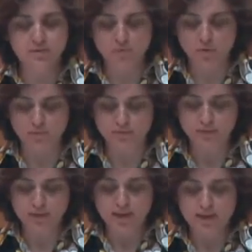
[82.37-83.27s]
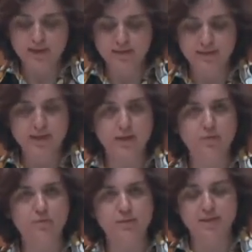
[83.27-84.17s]
evolved and interact
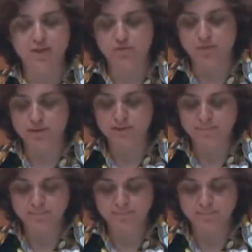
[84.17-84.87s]
through the centuries.